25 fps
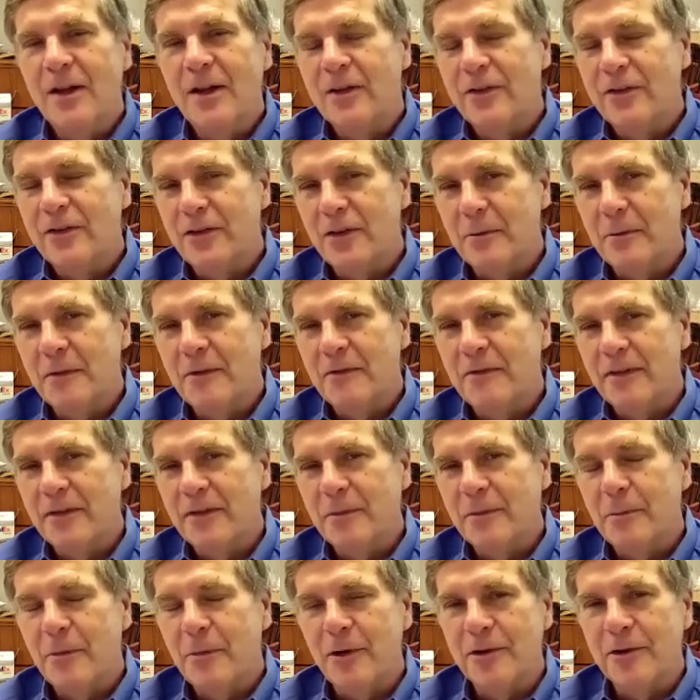some of us
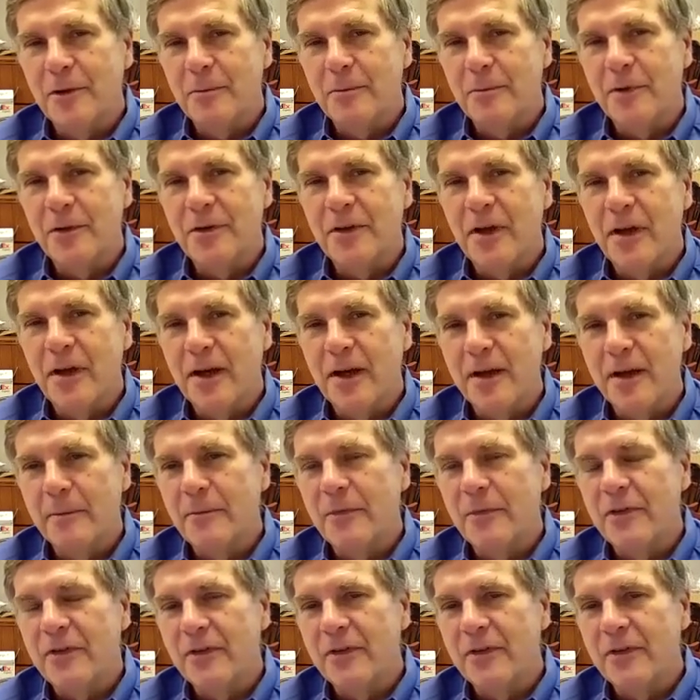multiple times.